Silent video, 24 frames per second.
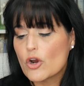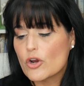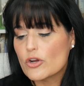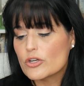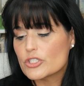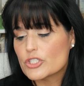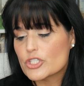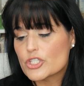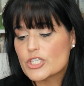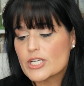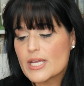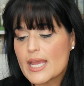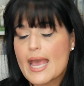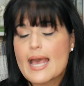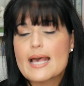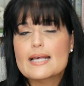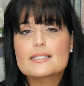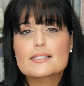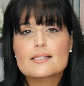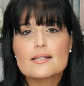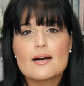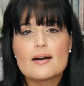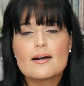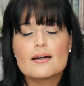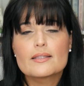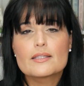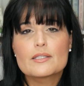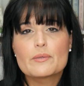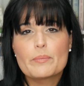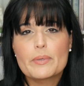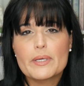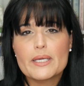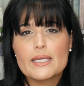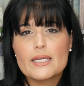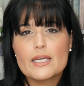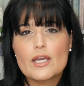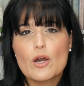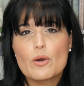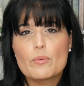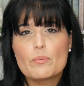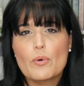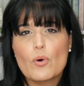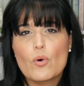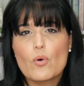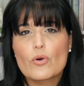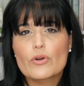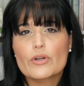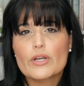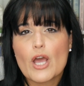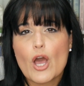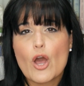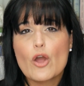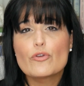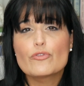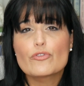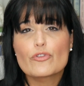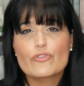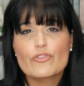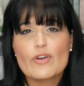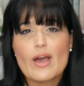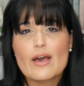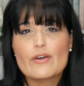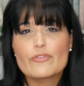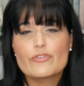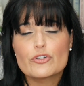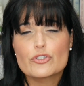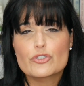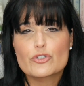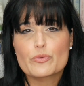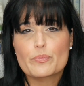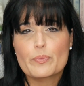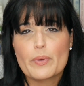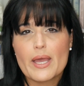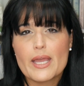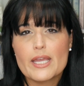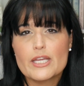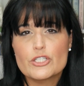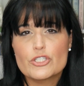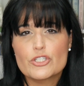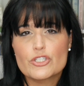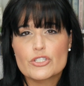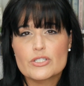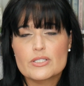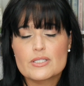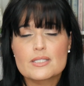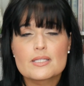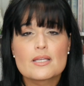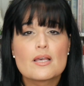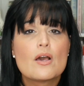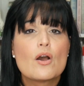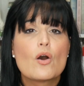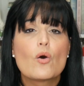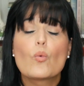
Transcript: she has on the bingo board over 500 pages.